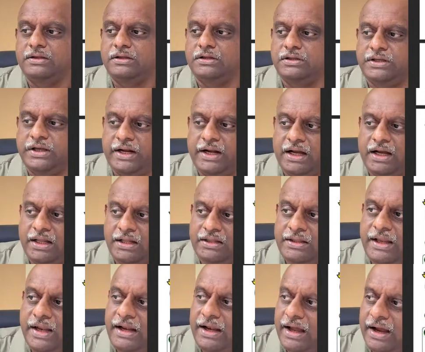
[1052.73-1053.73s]
jara
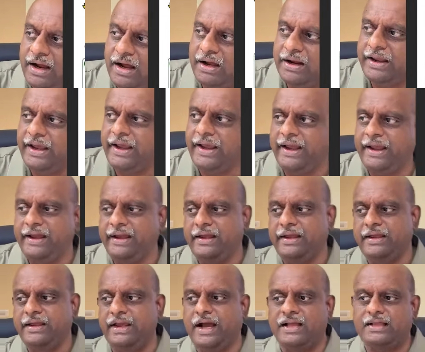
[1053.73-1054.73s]
dil laga ke
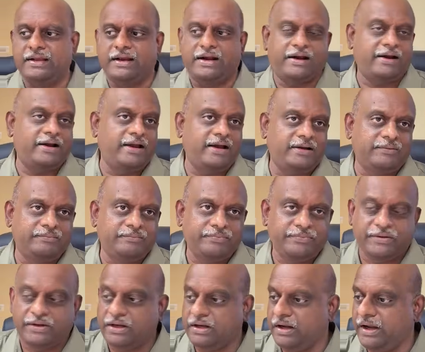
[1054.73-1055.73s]
yaad rakhna.
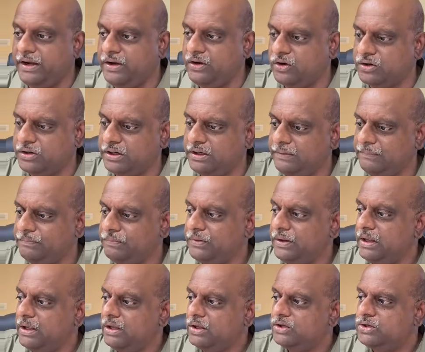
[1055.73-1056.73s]
Right, doctor?
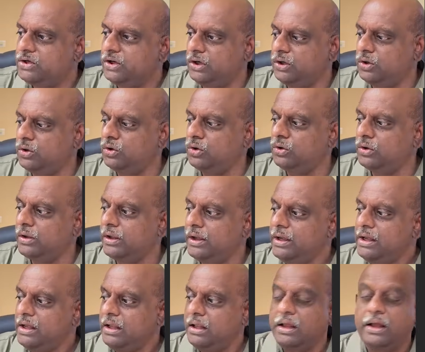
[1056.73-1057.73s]

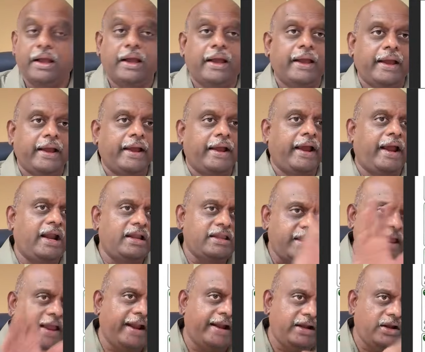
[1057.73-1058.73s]
So, at
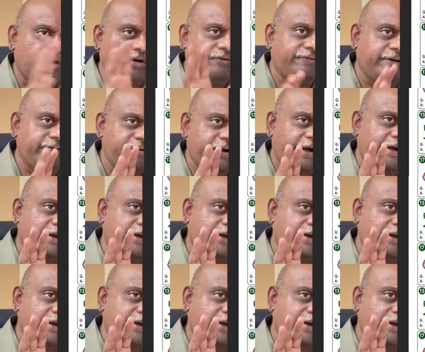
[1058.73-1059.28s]
the end of every